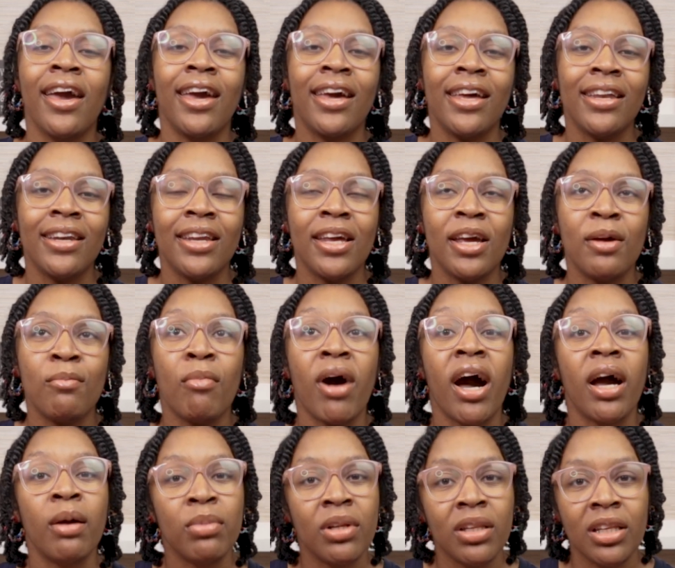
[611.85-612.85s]
And in
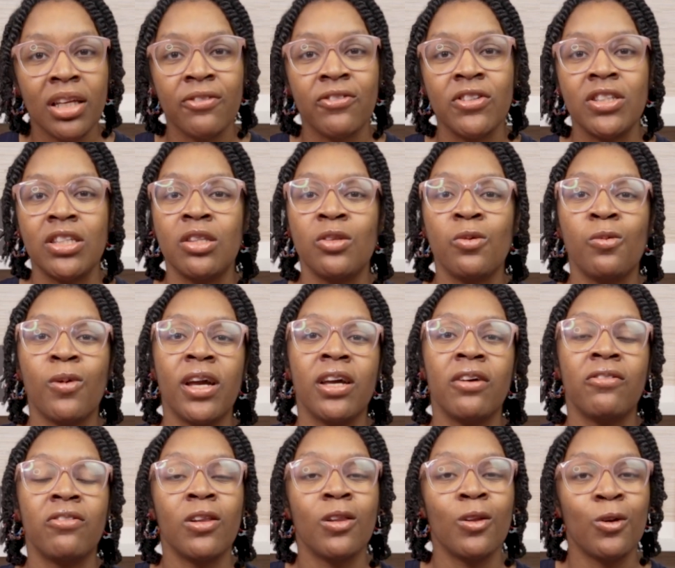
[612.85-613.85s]
my belief is in the
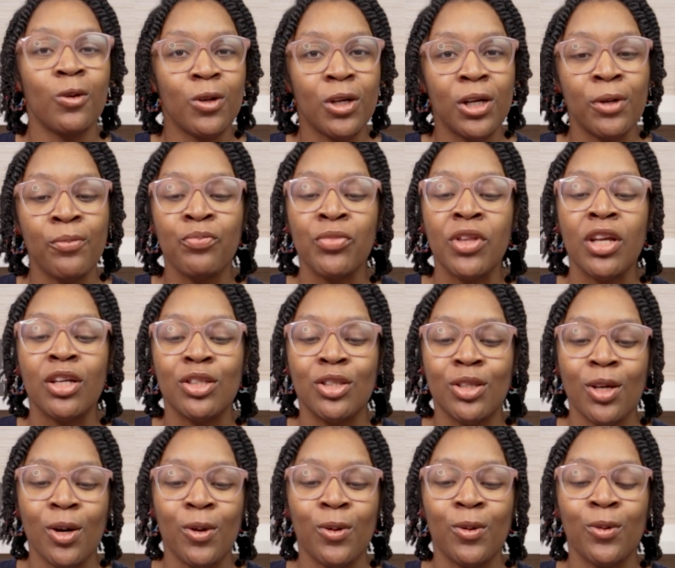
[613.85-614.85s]
way of the Lord.
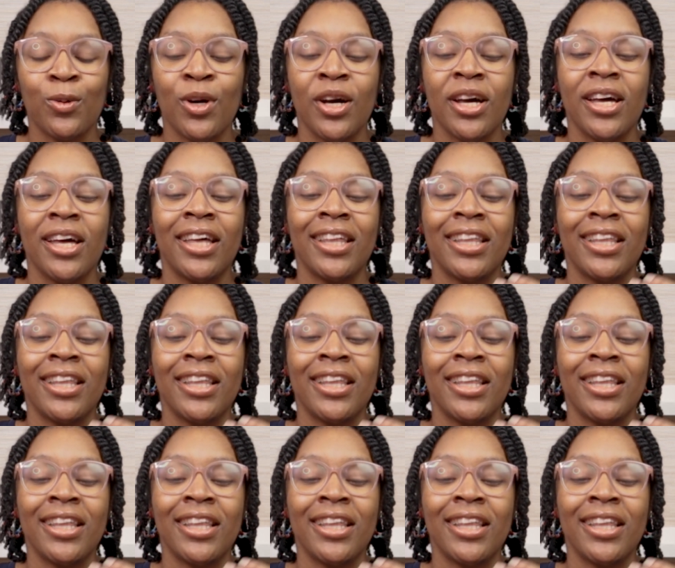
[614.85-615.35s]
So